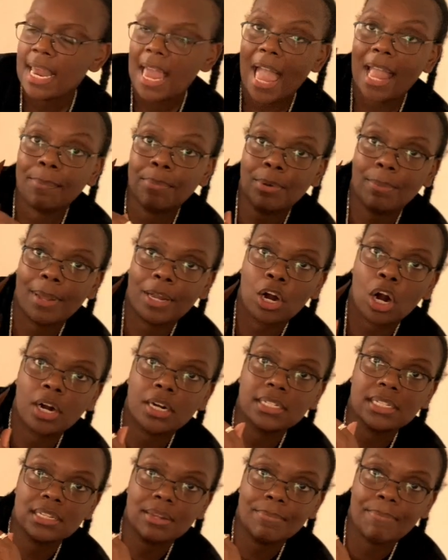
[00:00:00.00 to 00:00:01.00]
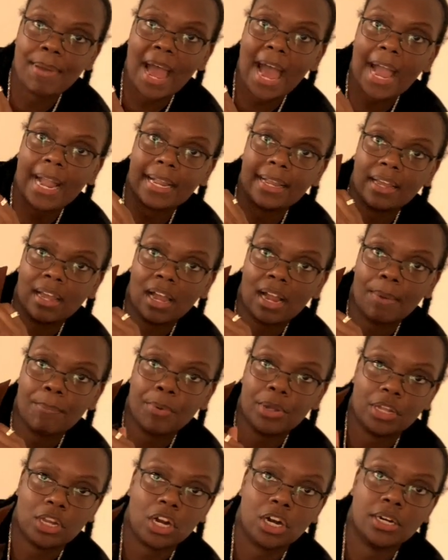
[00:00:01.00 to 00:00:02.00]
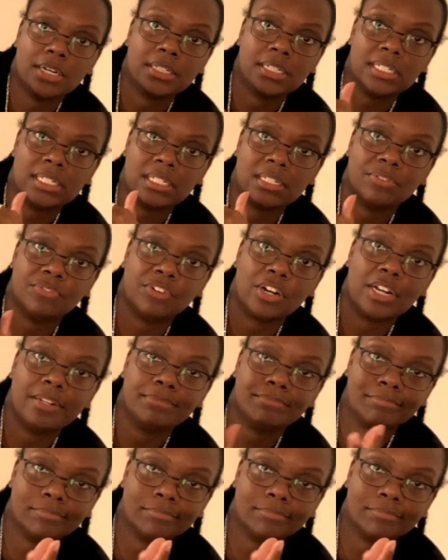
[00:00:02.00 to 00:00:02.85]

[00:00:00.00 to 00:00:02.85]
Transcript: and put my cards in the back and I can put currencies in the front.